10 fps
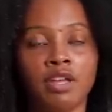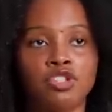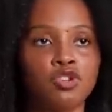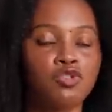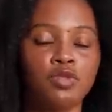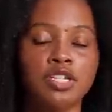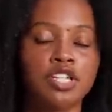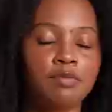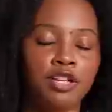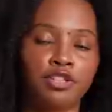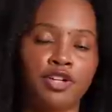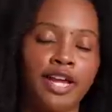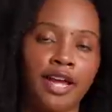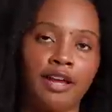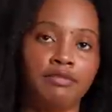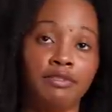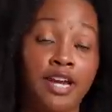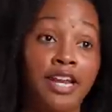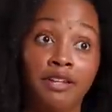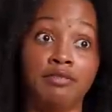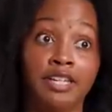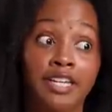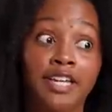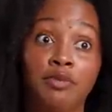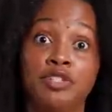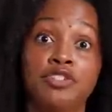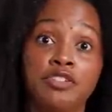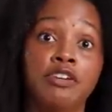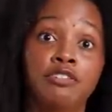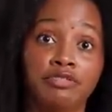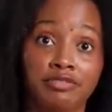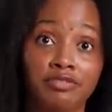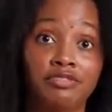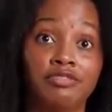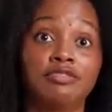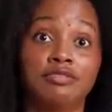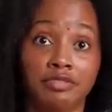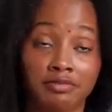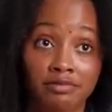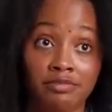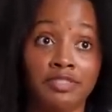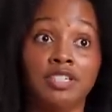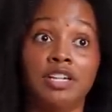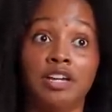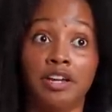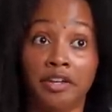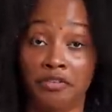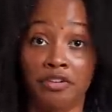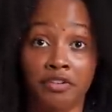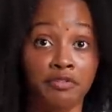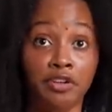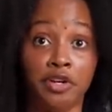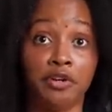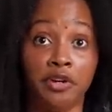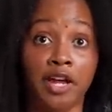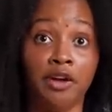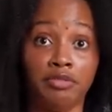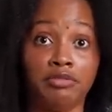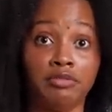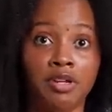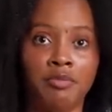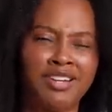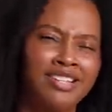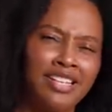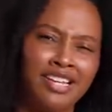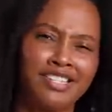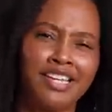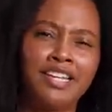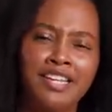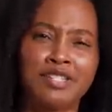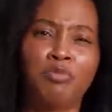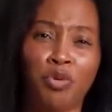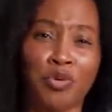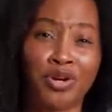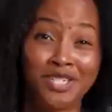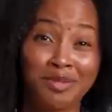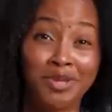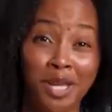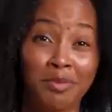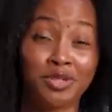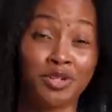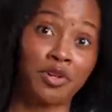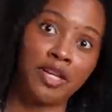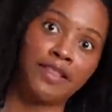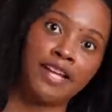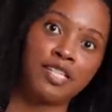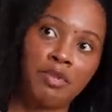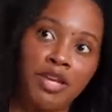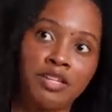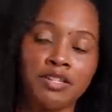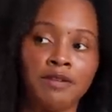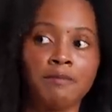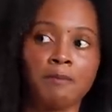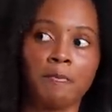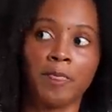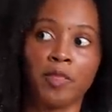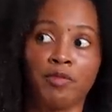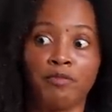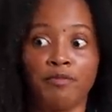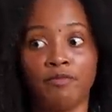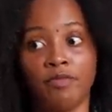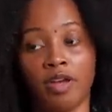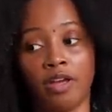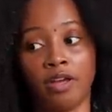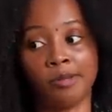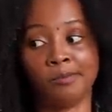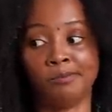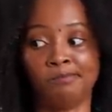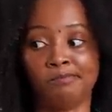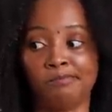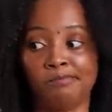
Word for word: So it's really just about learning you got to like get with yourself and and figure it out because I think it, it is important to be able to create that space. Um,